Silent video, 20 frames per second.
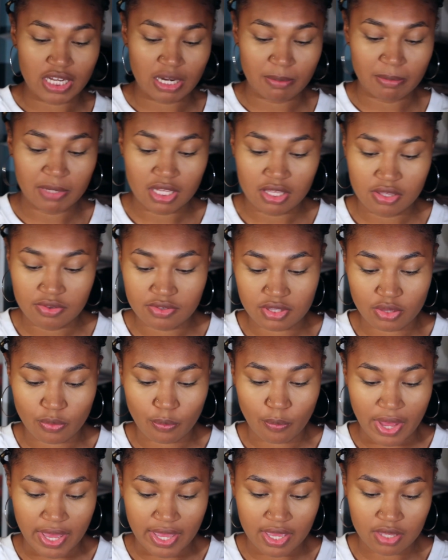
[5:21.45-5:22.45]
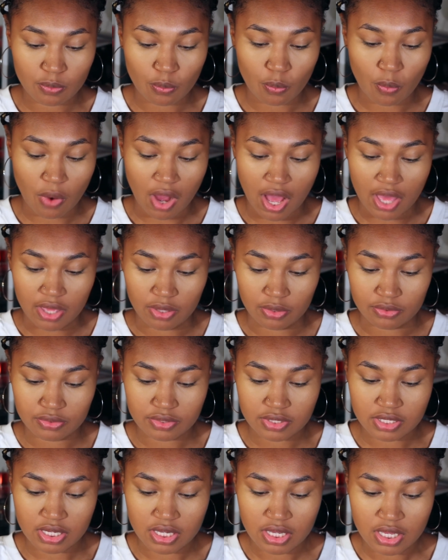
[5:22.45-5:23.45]
And I'm going to use the Wet n
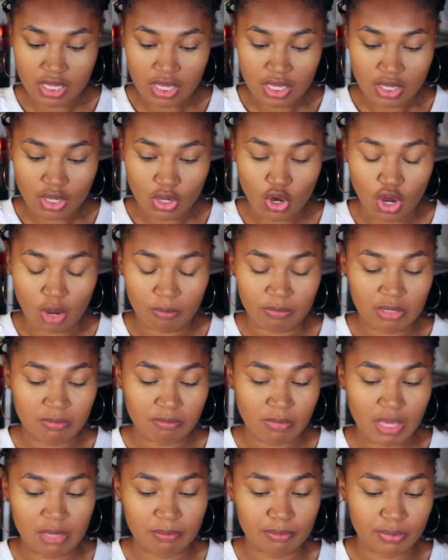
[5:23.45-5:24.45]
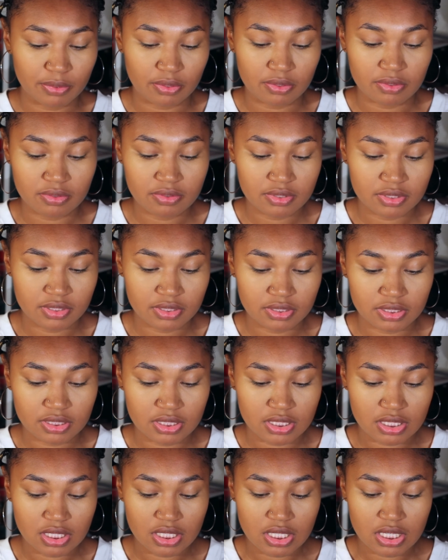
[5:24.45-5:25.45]
Wild Call Me Maple
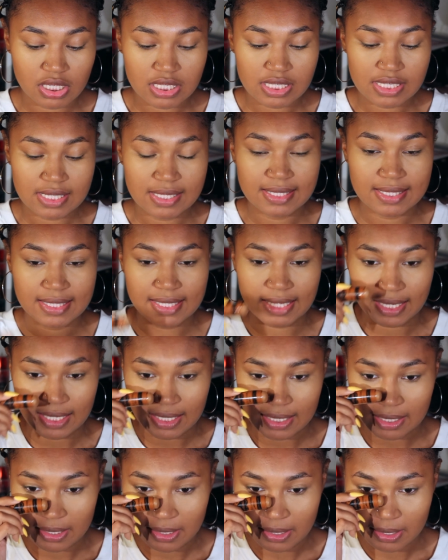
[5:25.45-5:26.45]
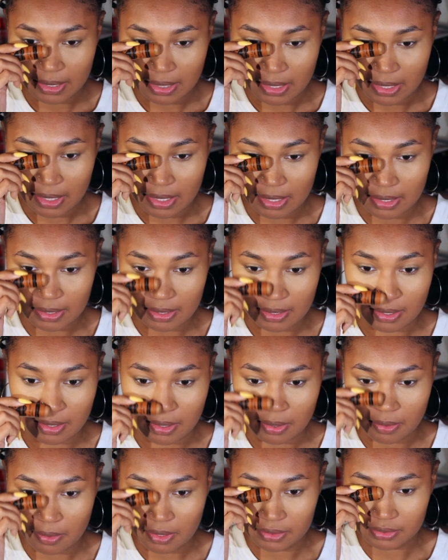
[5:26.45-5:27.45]
stick and
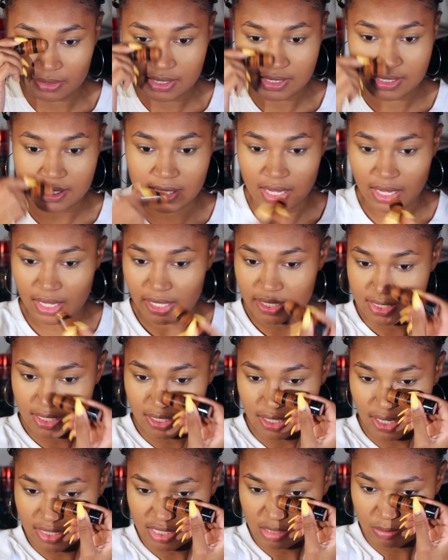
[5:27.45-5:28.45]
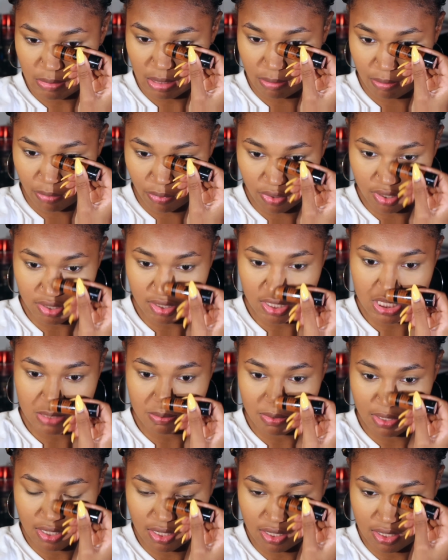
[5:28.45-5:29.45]
go on the sides. I need to make more of these
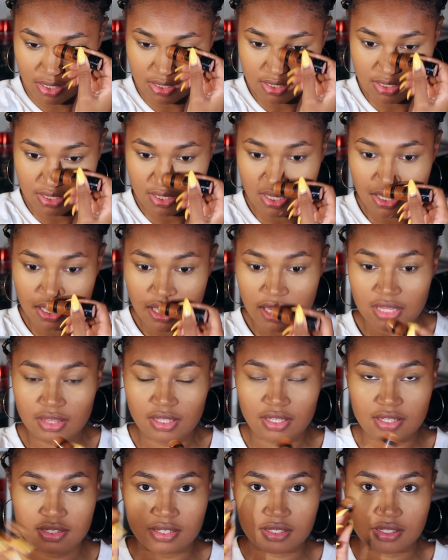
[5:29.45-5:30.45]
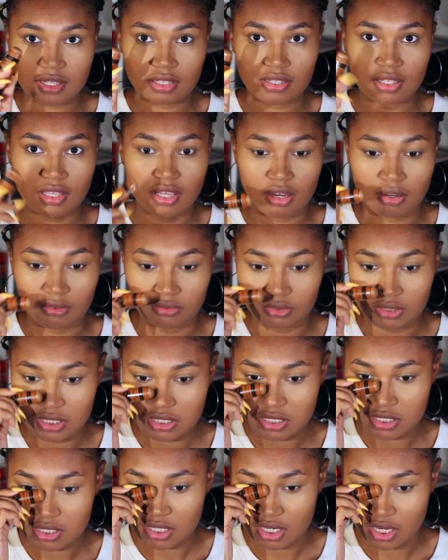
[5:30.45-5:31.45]
because this is like the
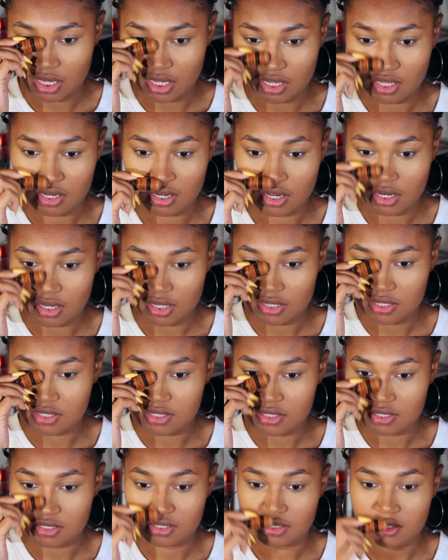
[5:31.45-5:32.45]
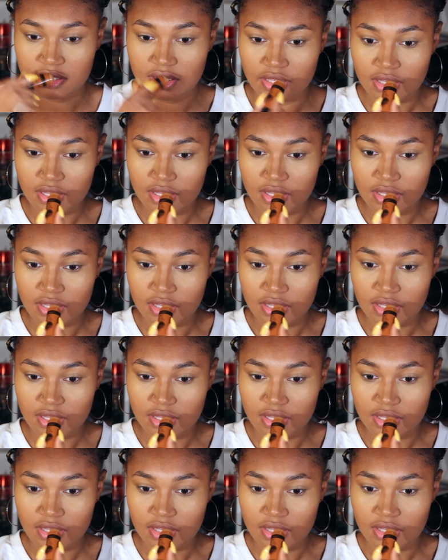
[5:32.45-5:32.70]
only shade, and it's